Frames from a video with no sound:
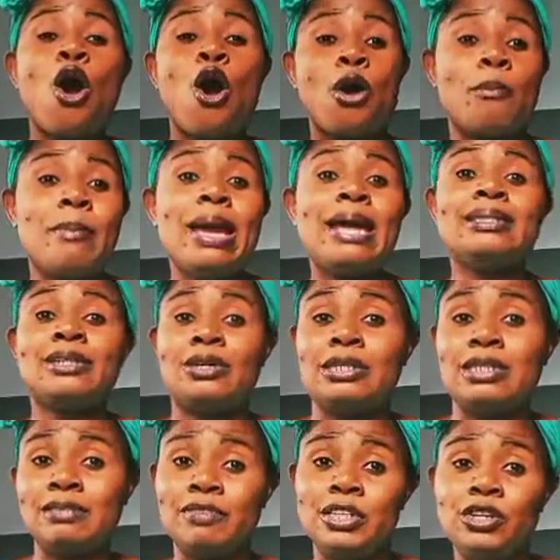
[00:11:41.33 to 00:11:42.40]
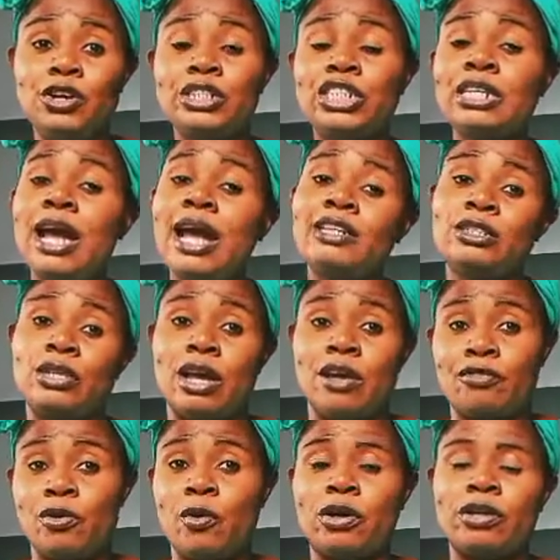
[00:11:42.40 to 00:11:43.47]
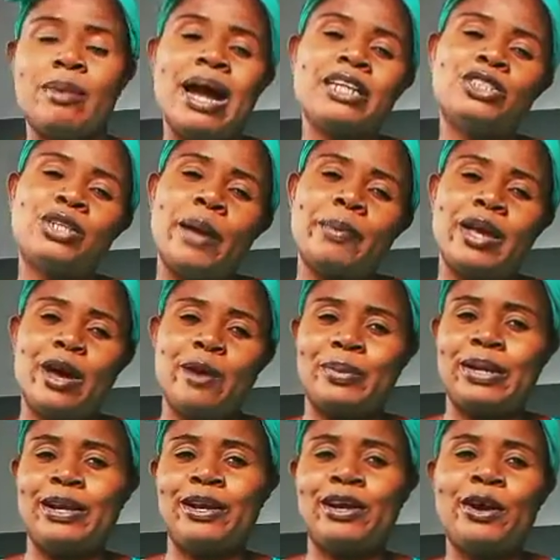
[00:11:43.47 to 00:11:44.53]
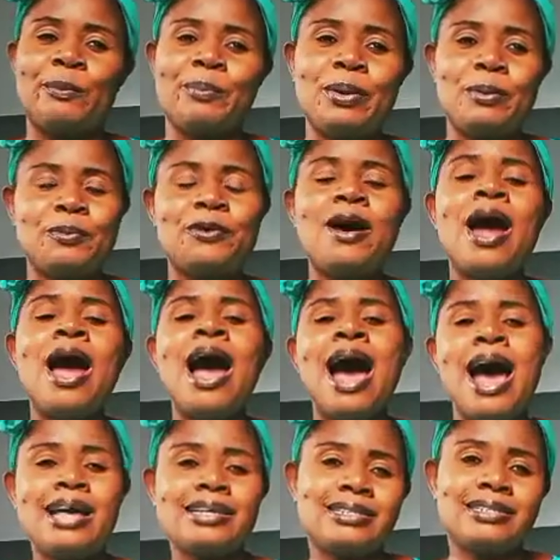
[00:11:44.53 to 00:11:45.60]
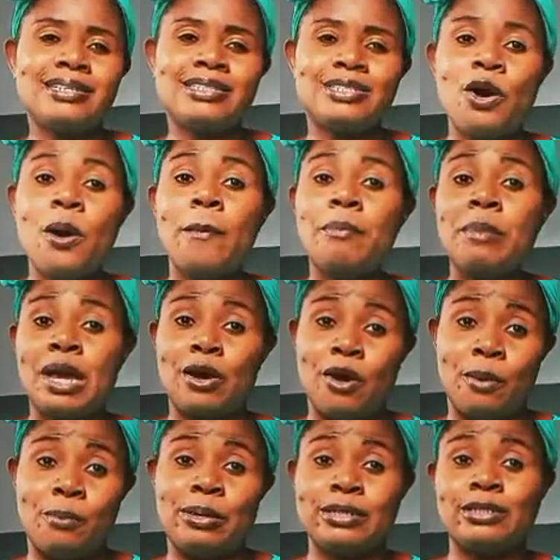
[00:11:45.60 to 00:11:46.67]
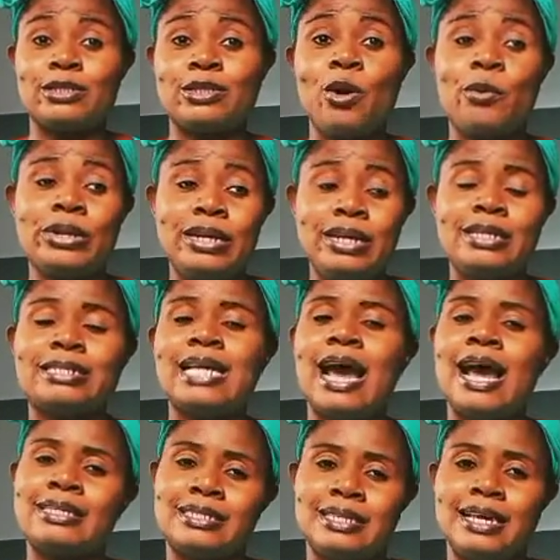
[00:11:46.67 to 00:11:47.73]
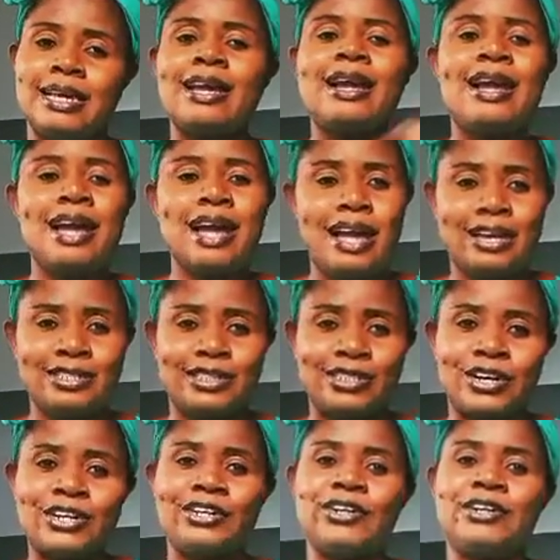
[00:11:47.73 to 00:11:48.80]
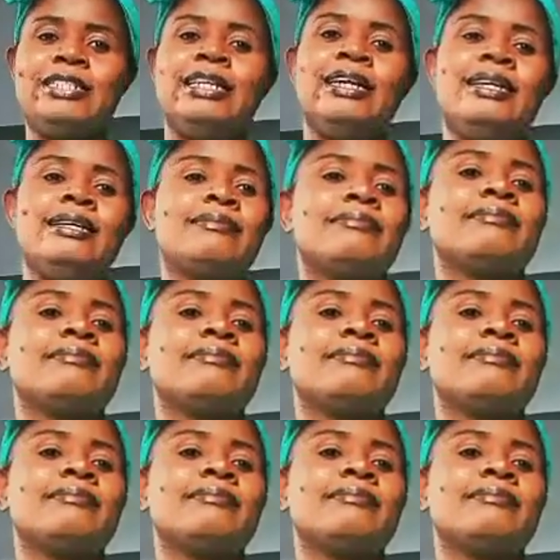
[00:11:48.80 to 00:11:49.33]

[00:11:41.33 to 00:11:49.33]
Comment on this video, share it to everyone. It might actually be helping a lot of people. As to do so, may God bless you. So with this, I say enjoy your day.